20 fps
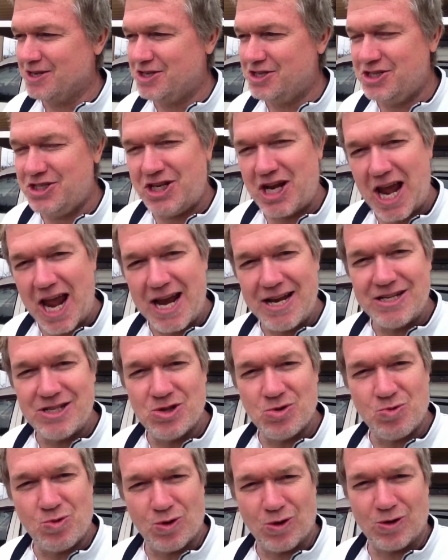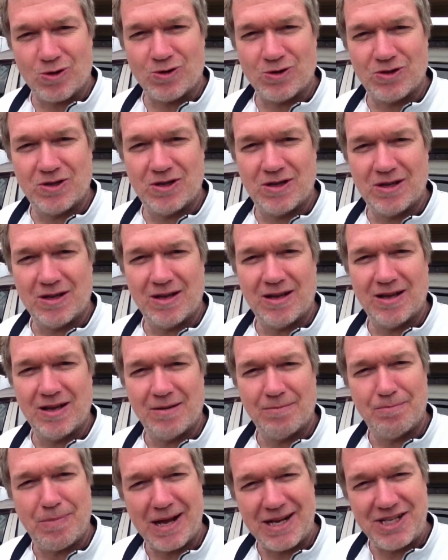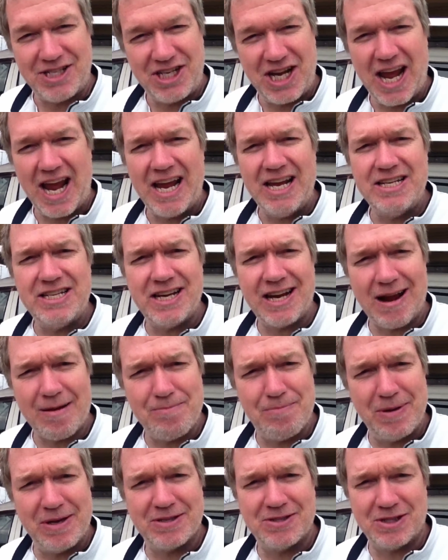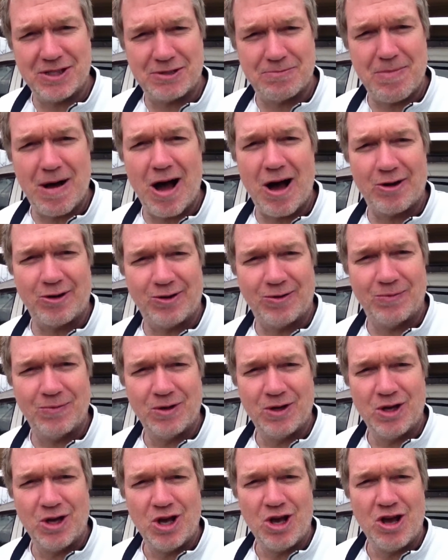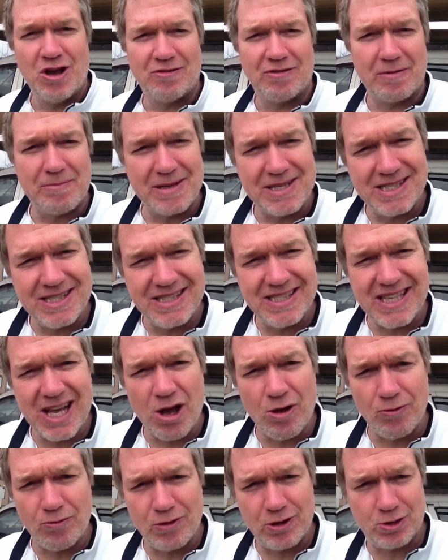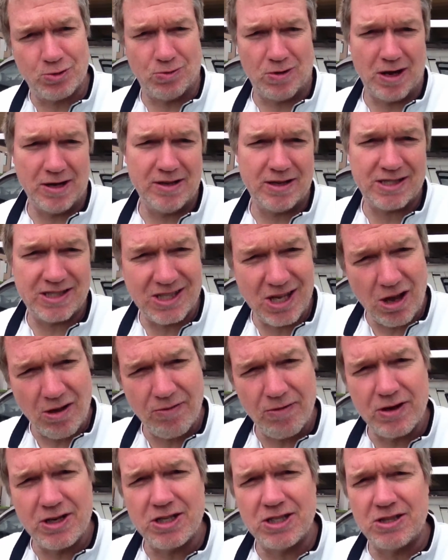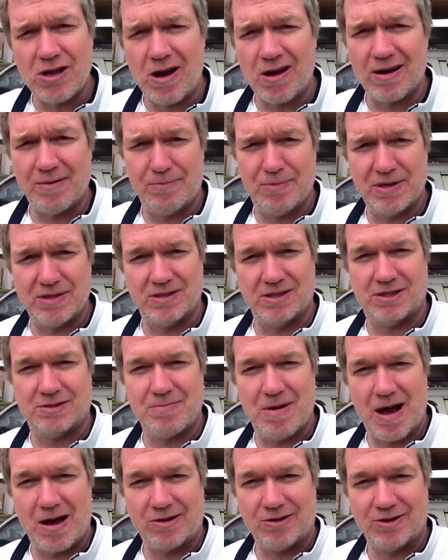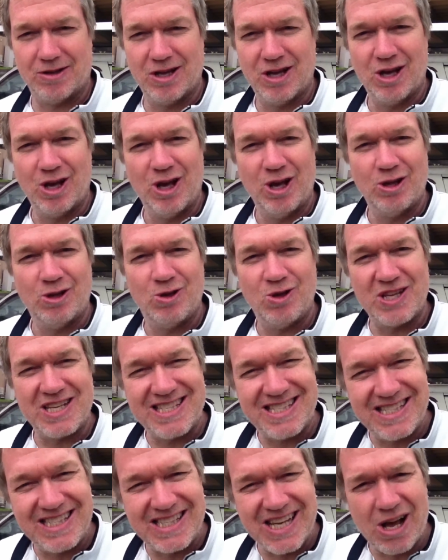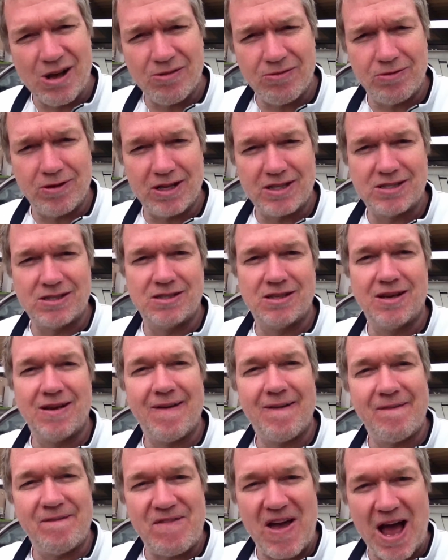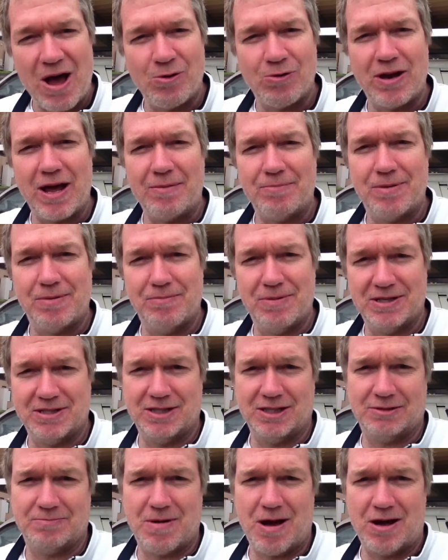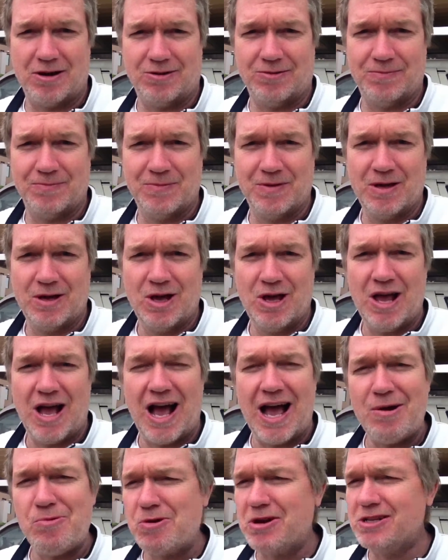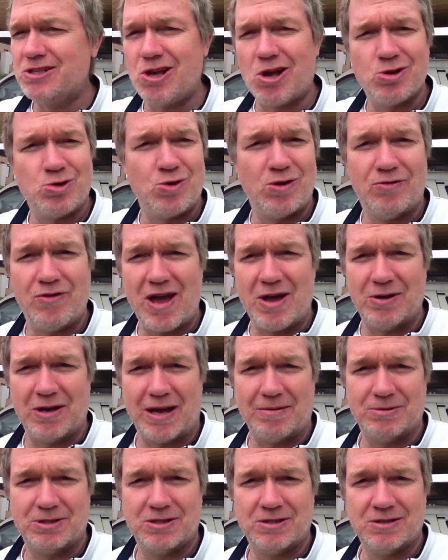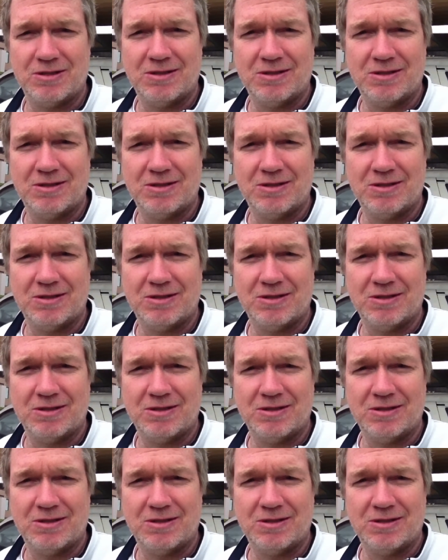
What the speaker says: Changing the world by changing our business model from a selfish one, the selfish startup business model, to the selfless Foundup business model. I want us all doing Foundups.